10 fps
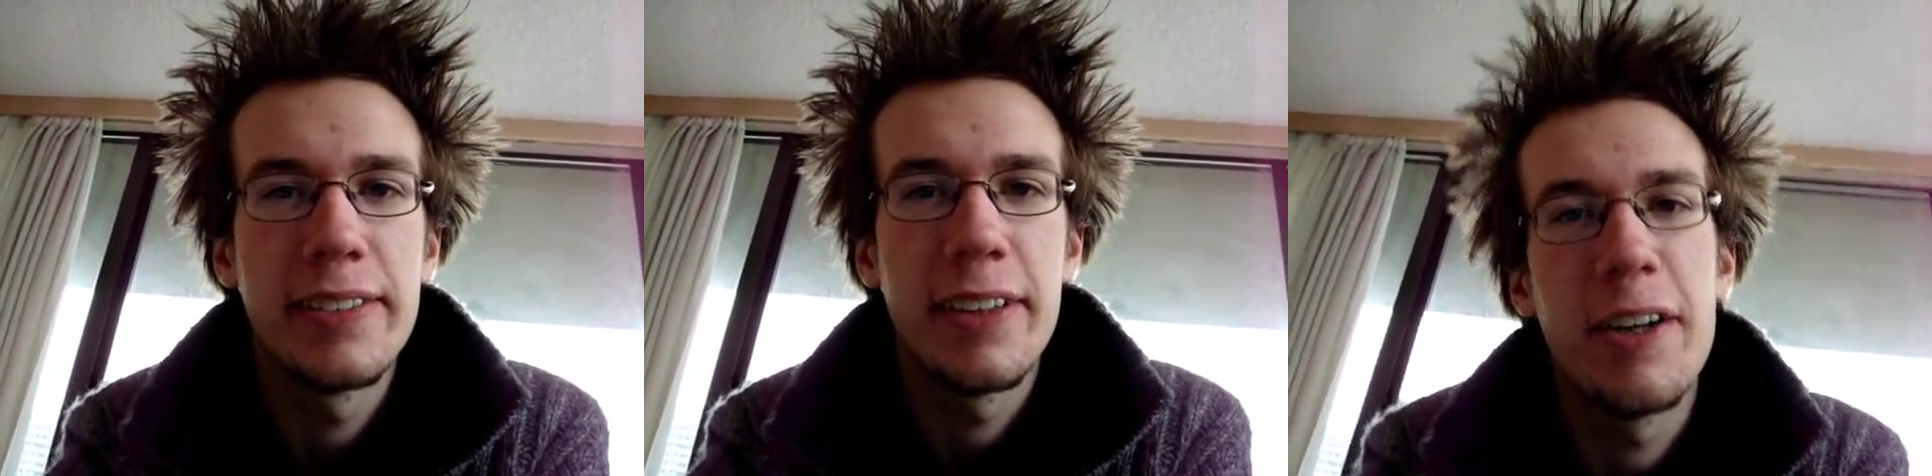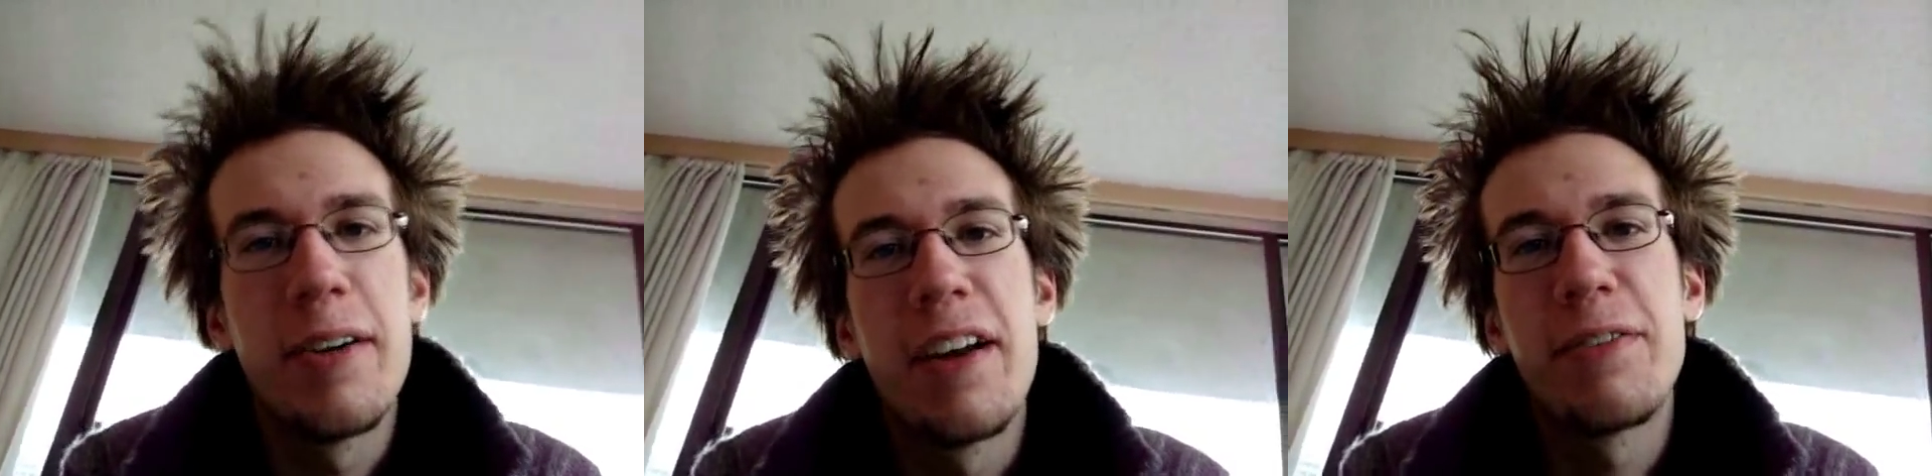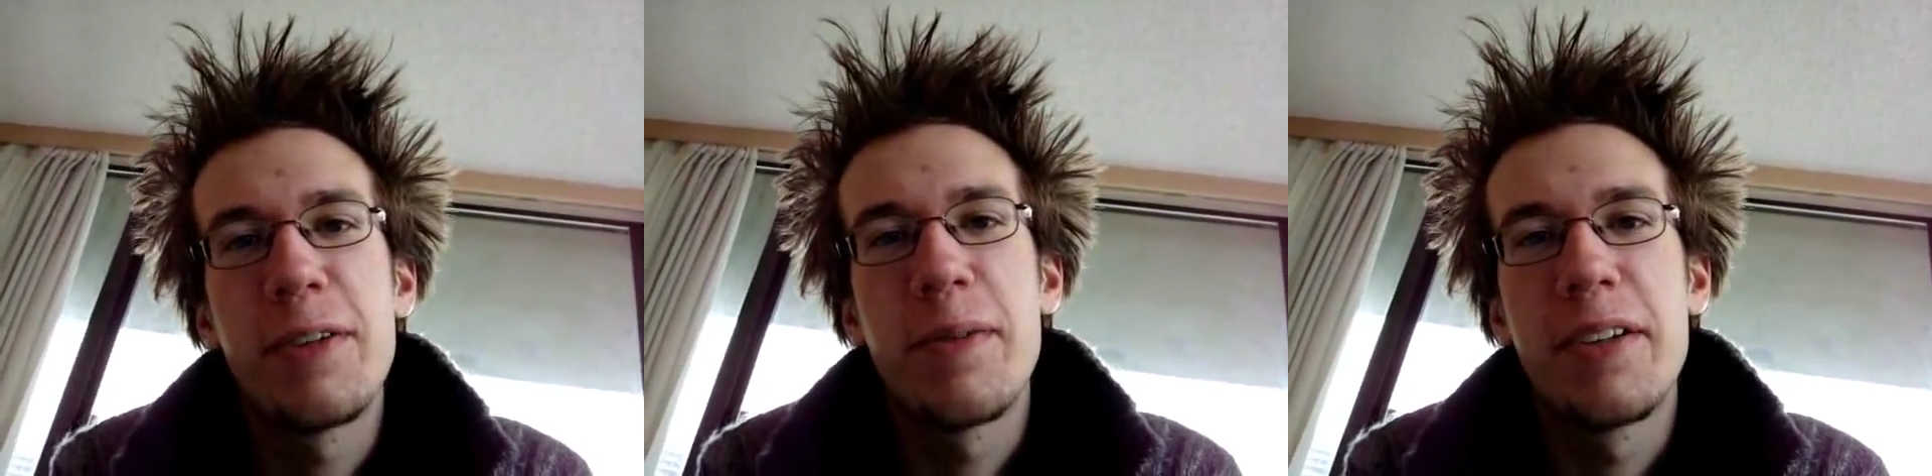oh, and if
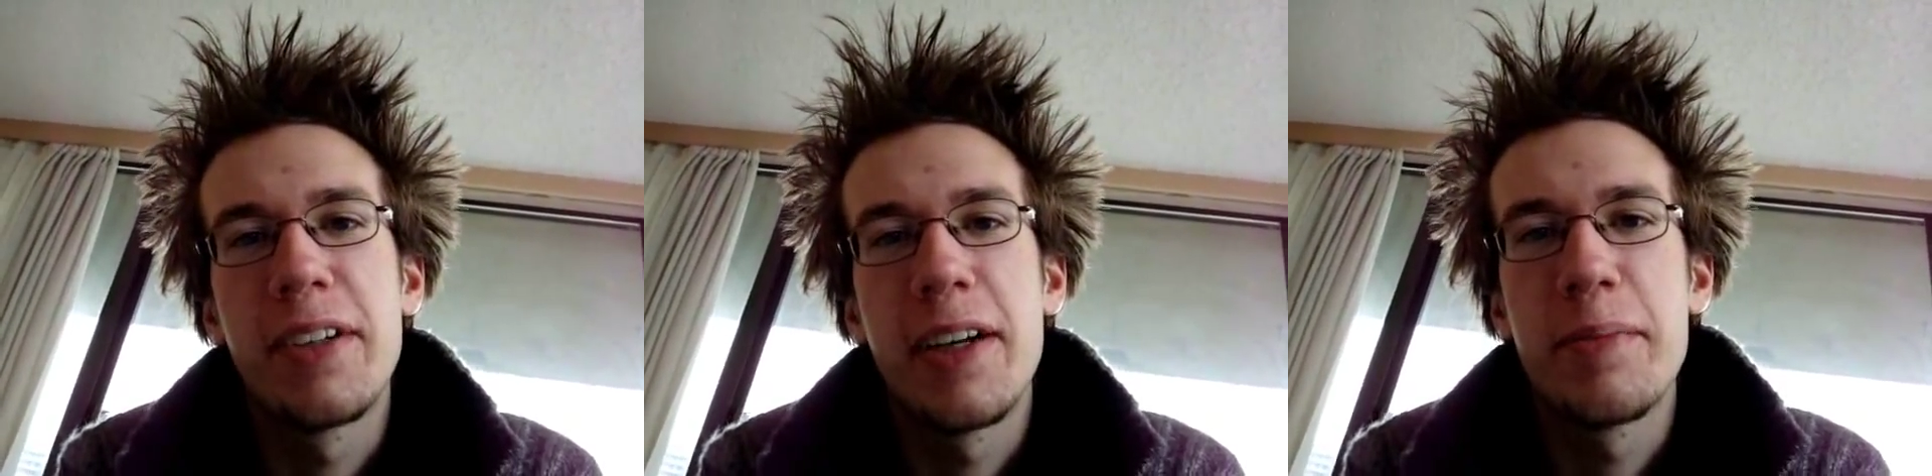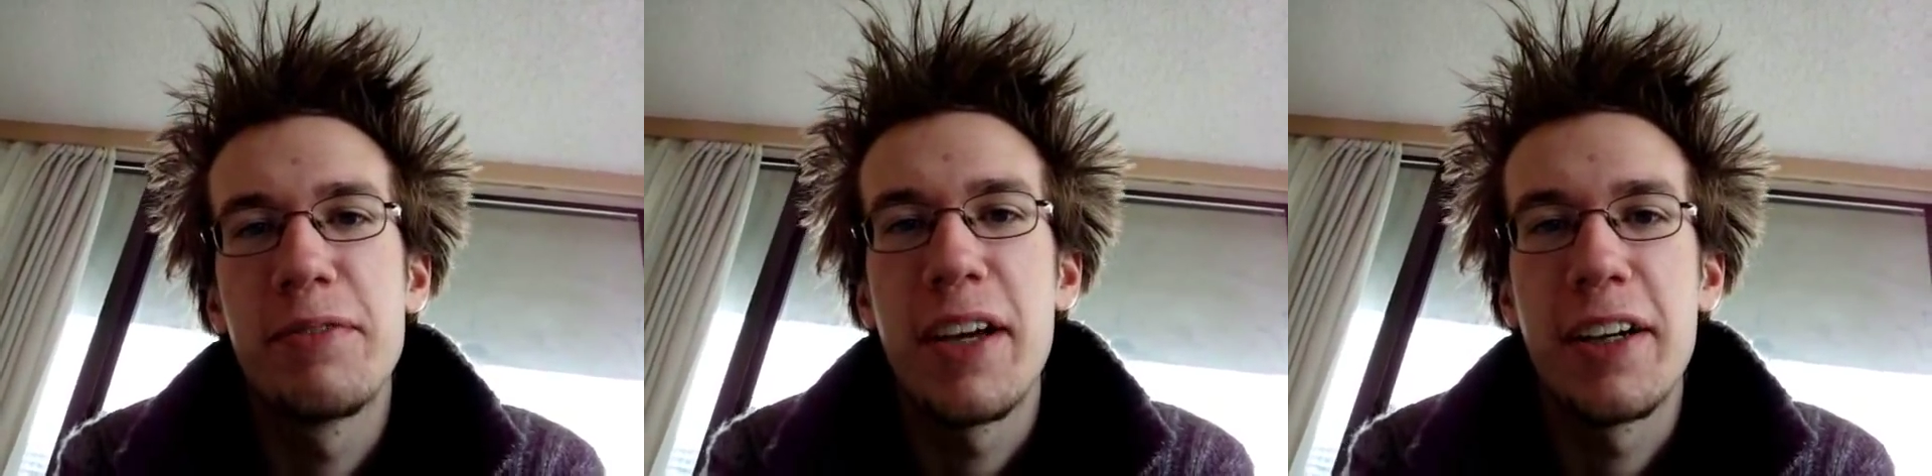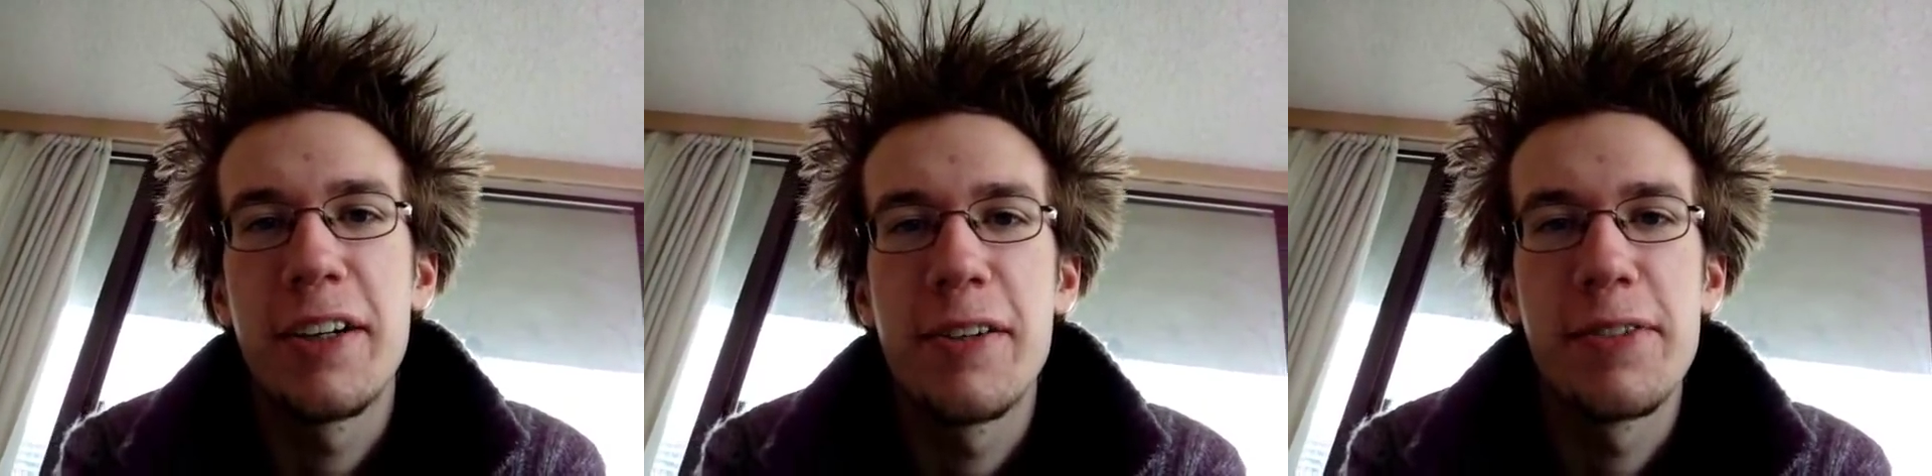you're wondering, I'm in
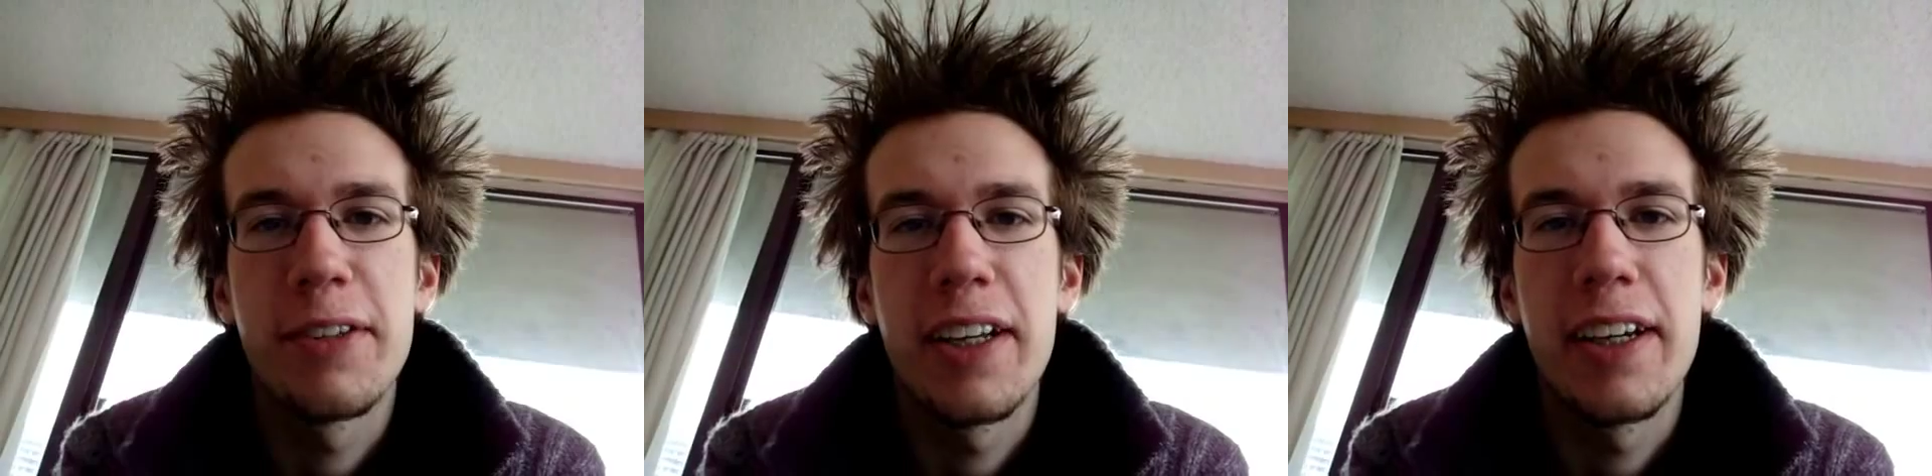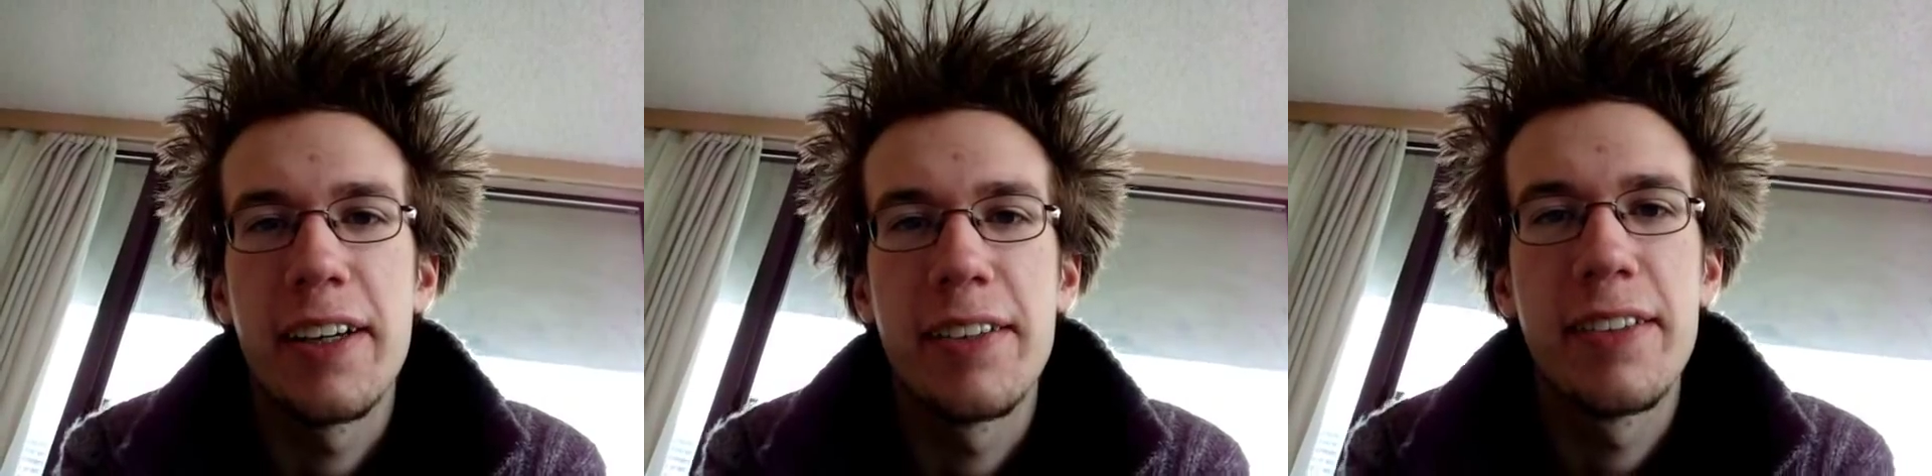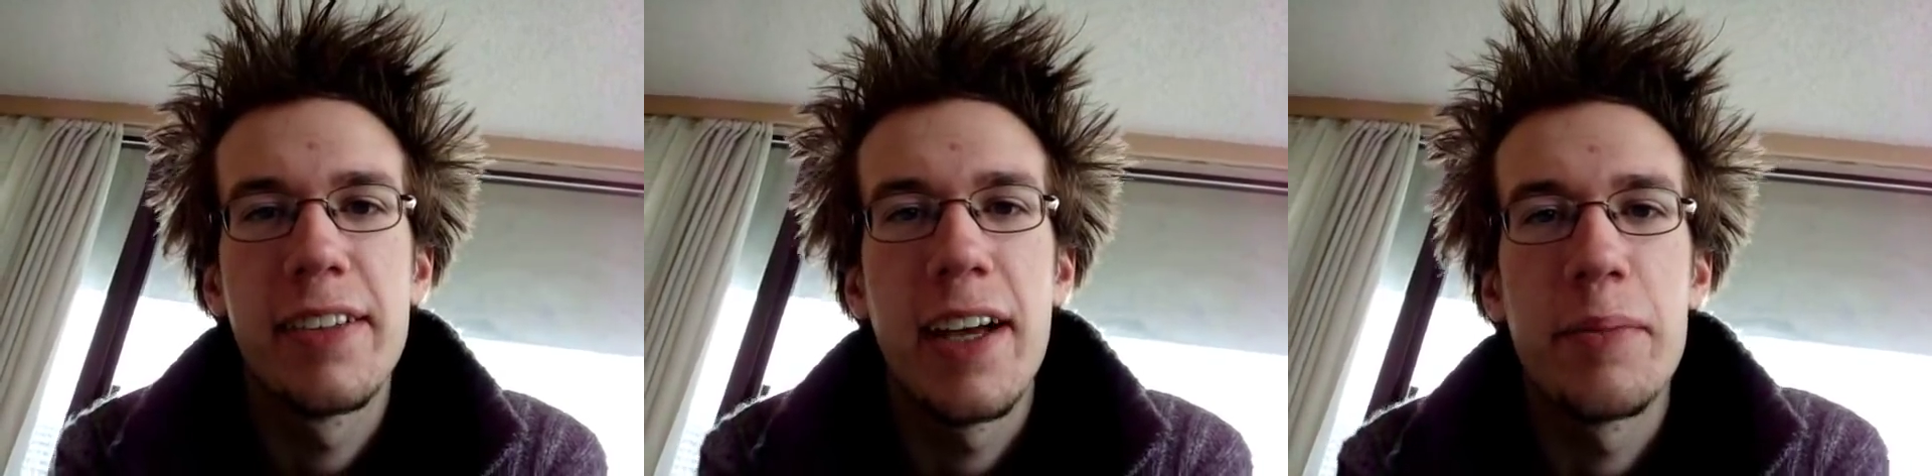Vancouver right now.
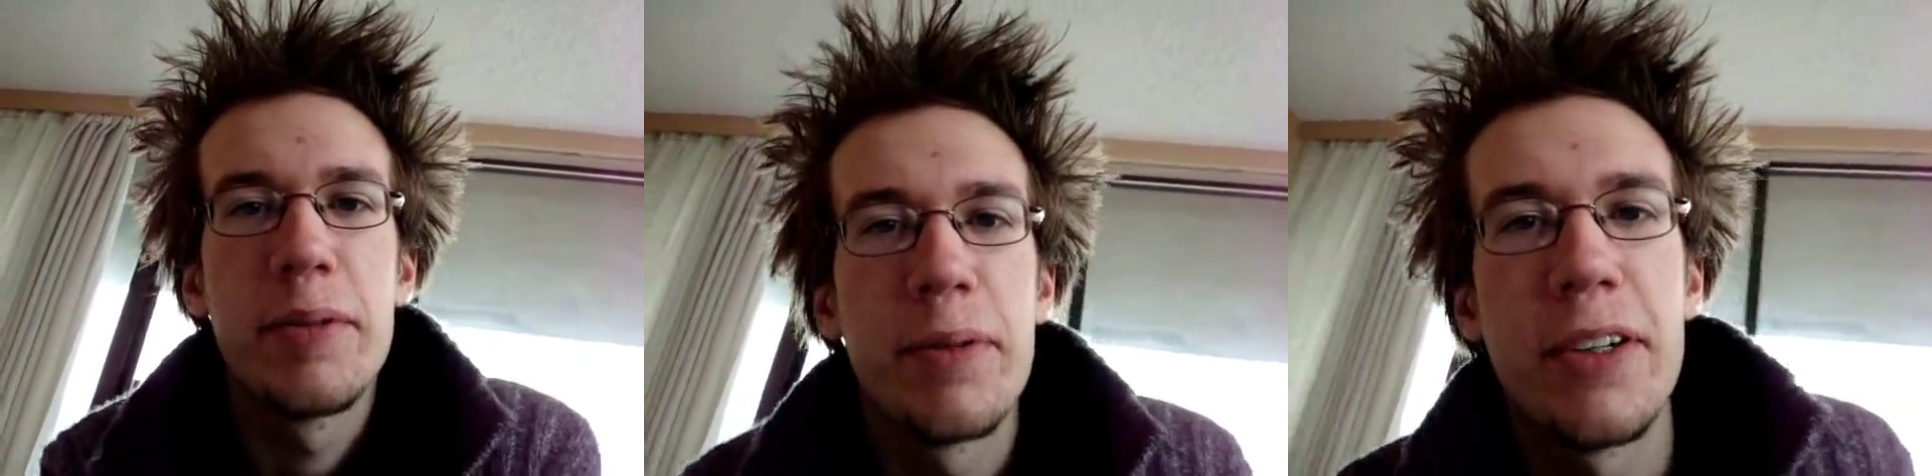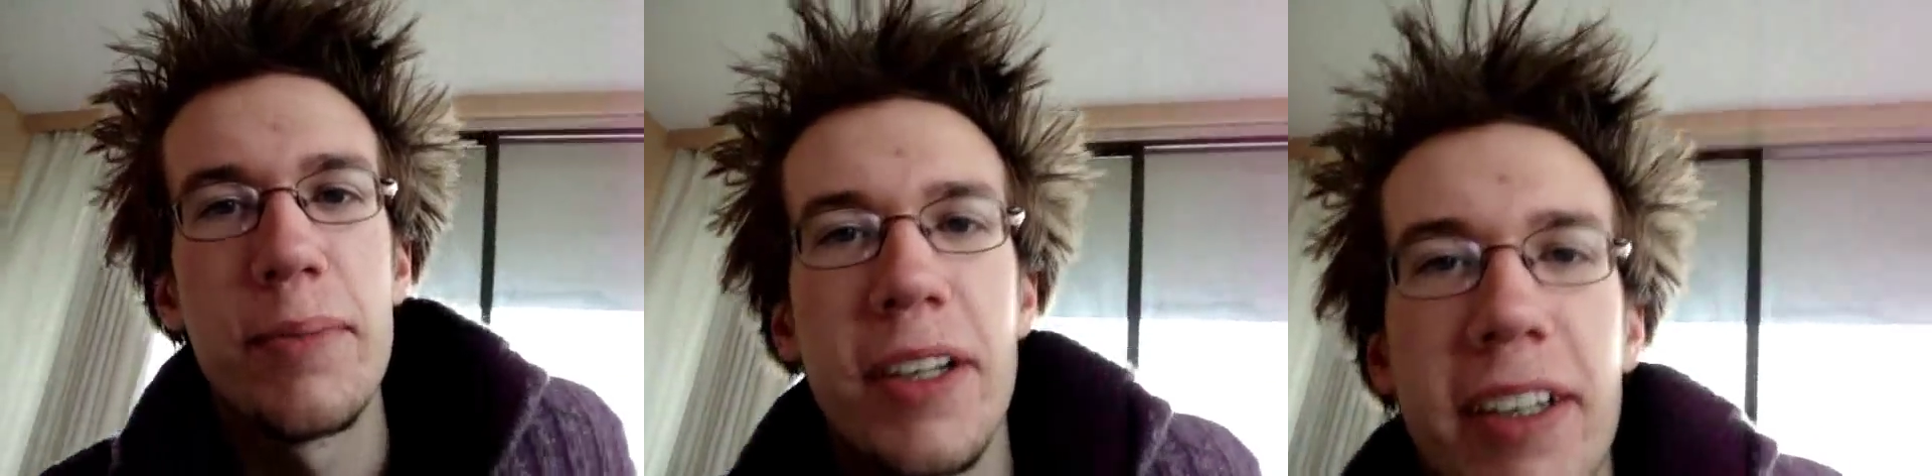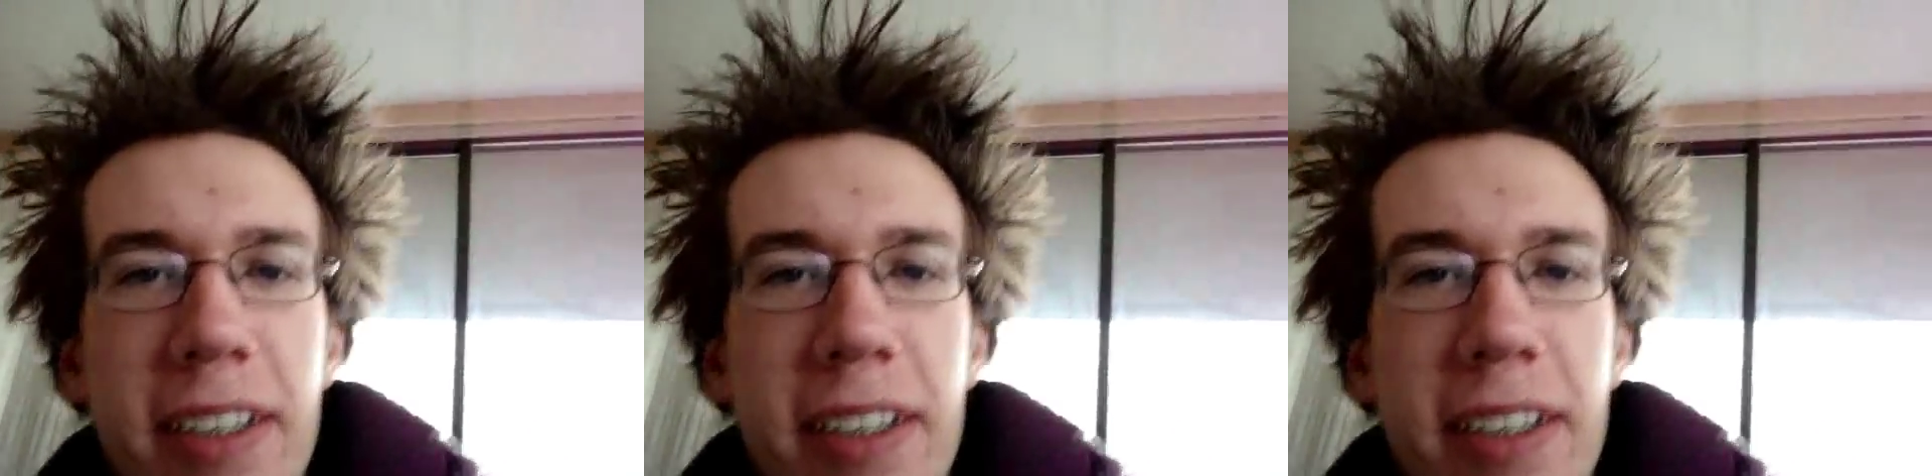I'm in Burnaby,